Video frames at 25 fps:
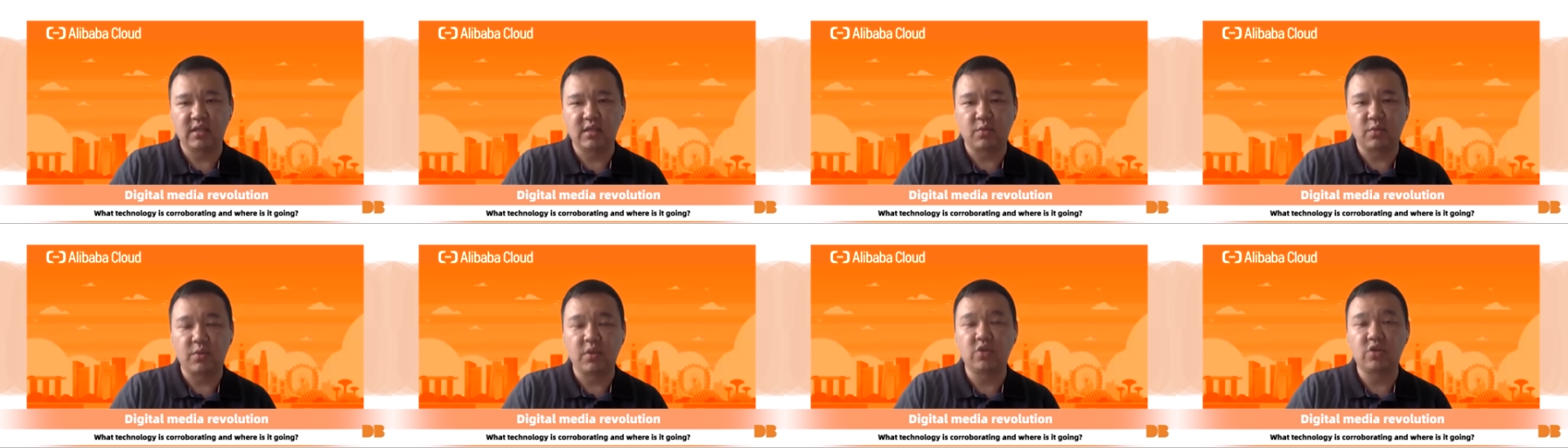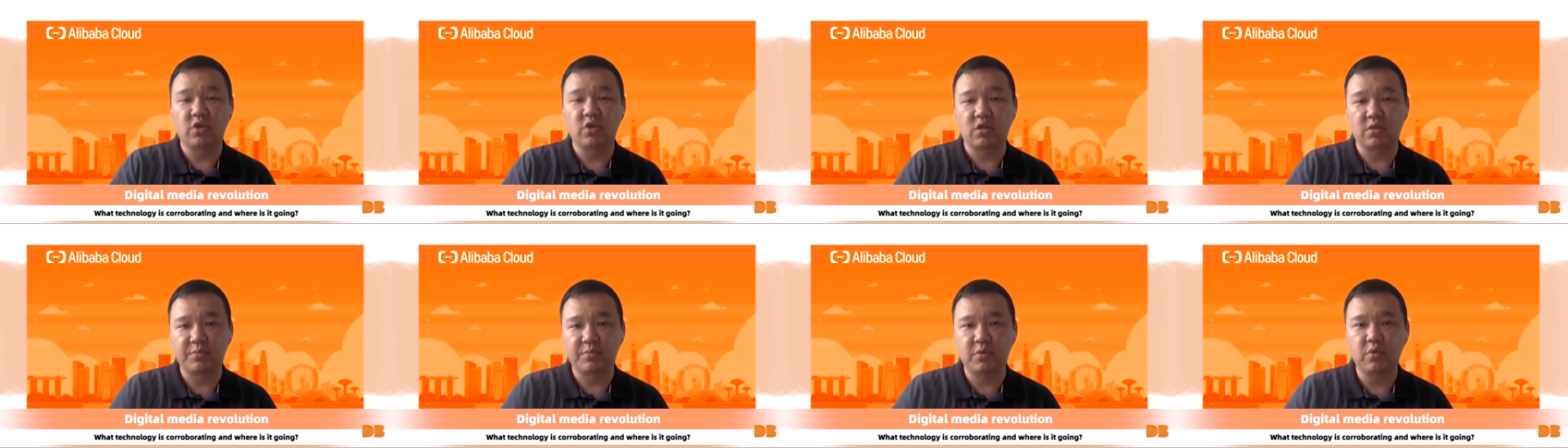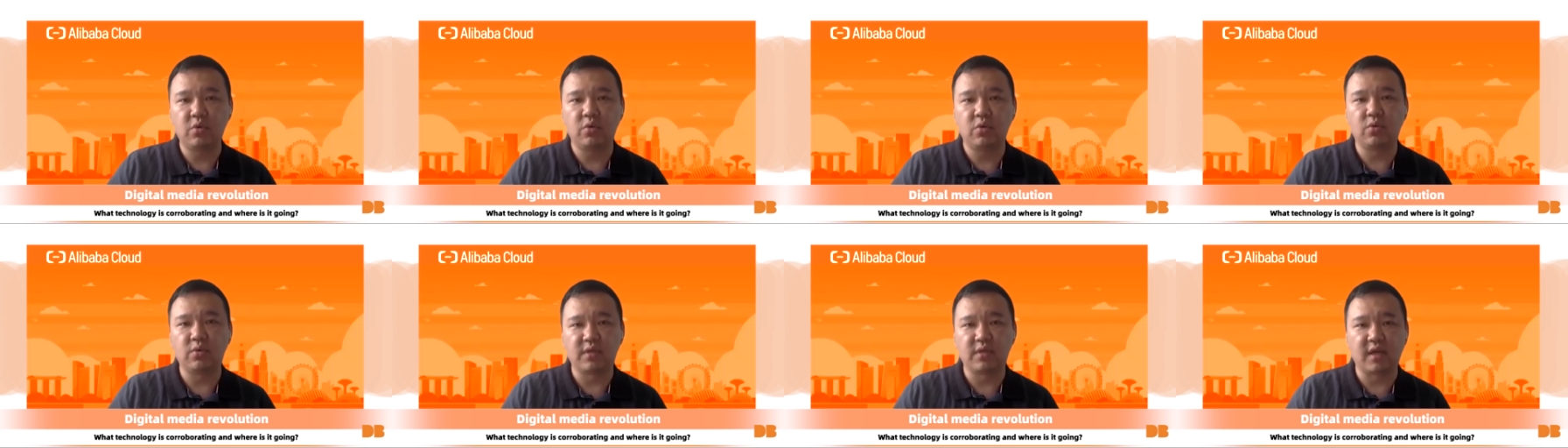is the
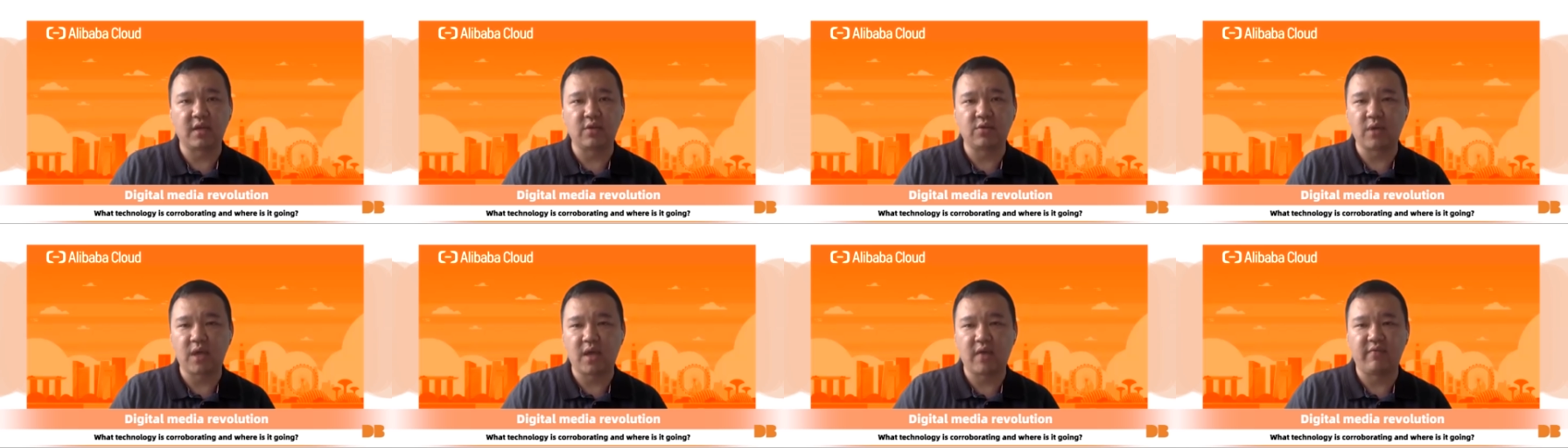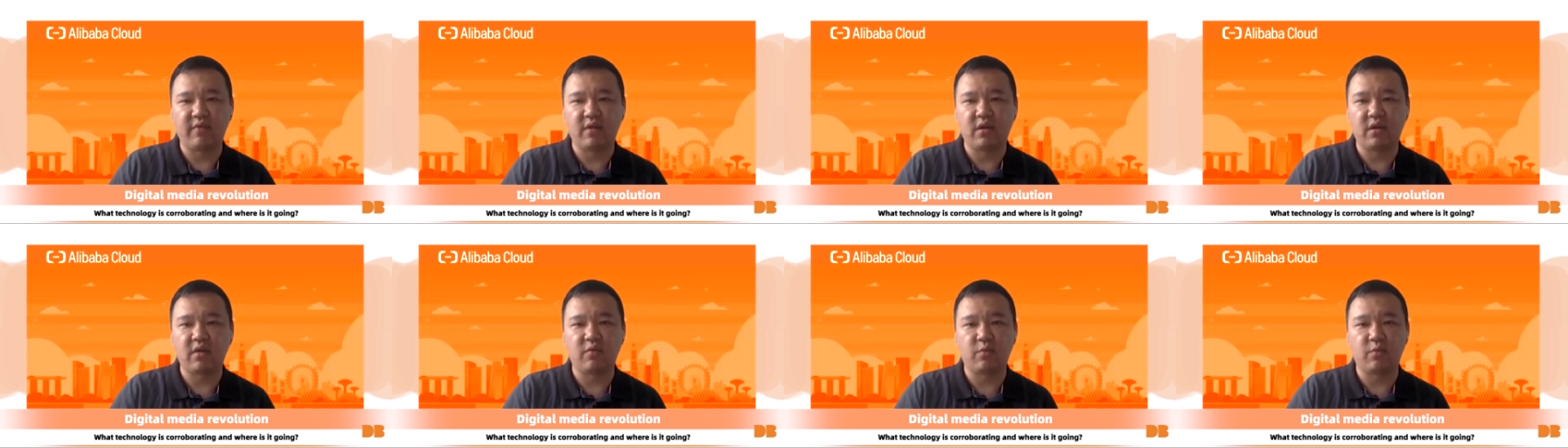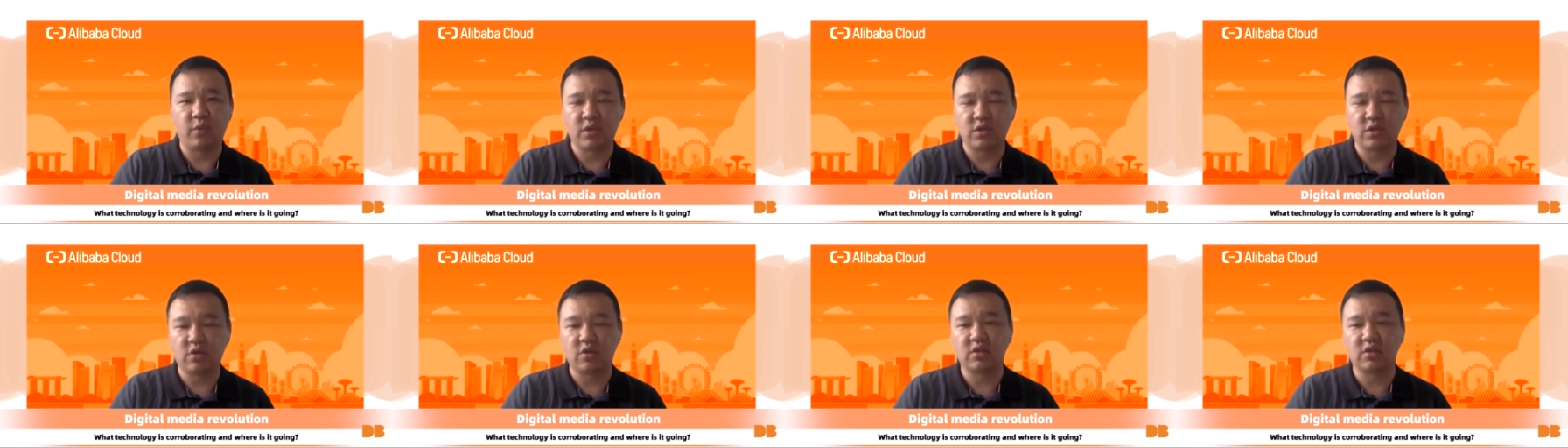resource pool that you have a
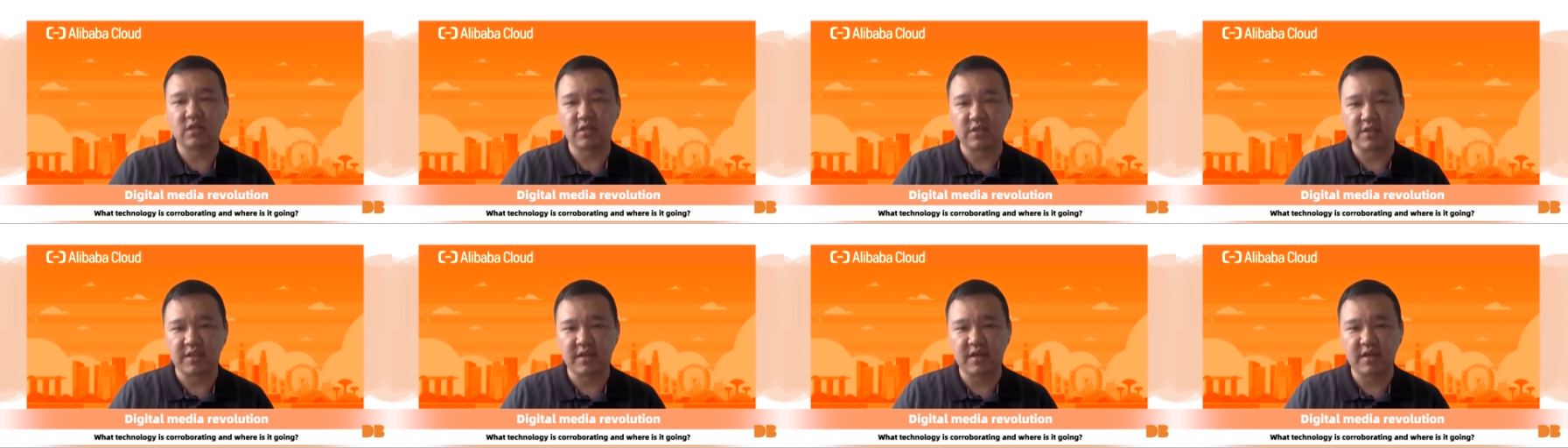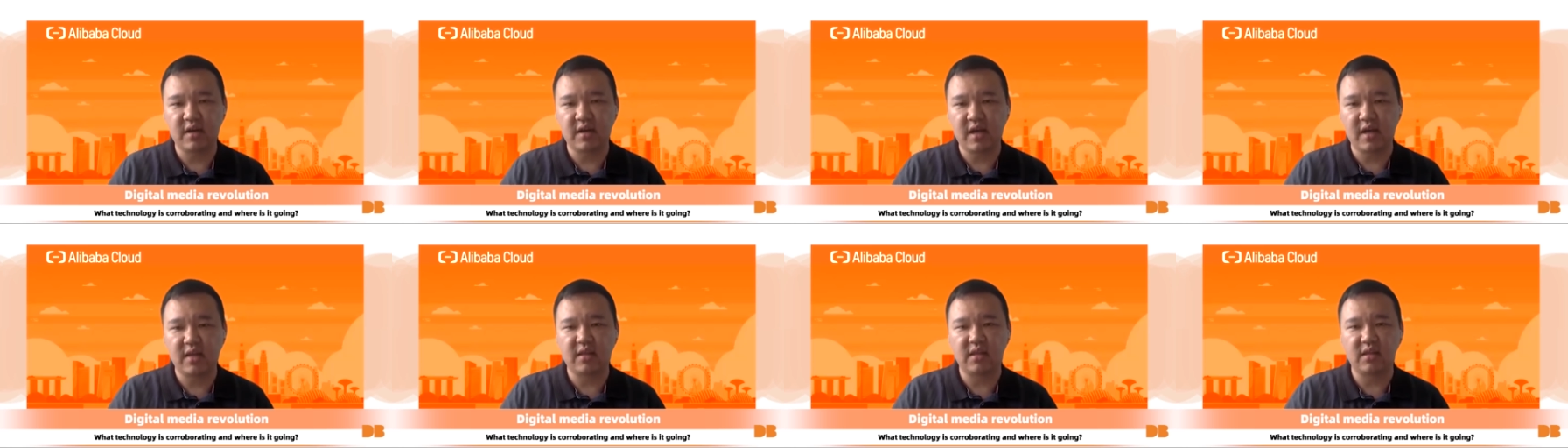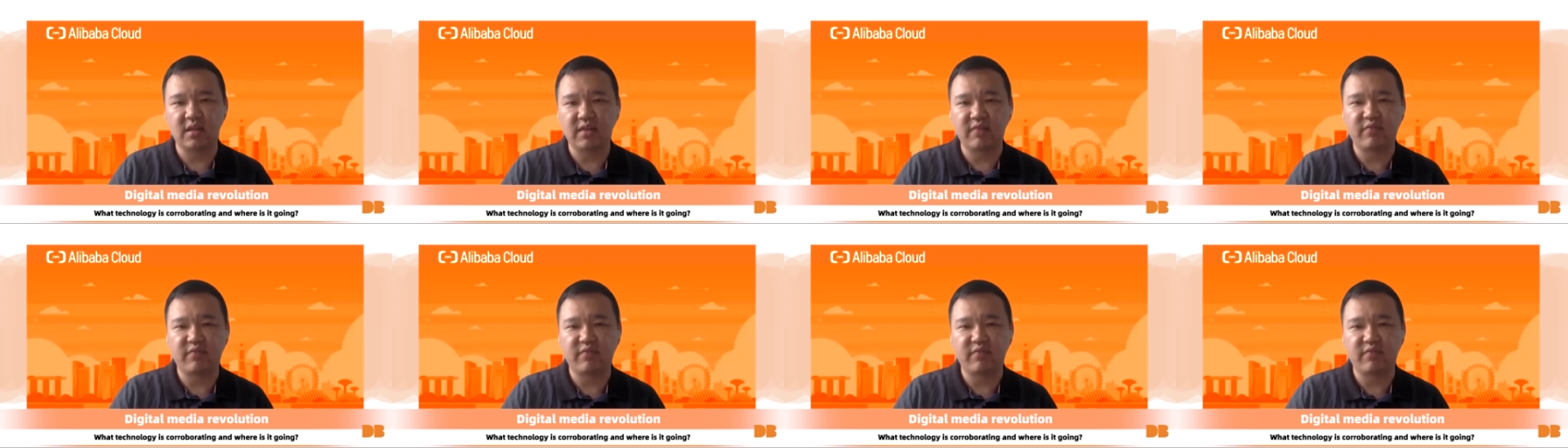lot of resources there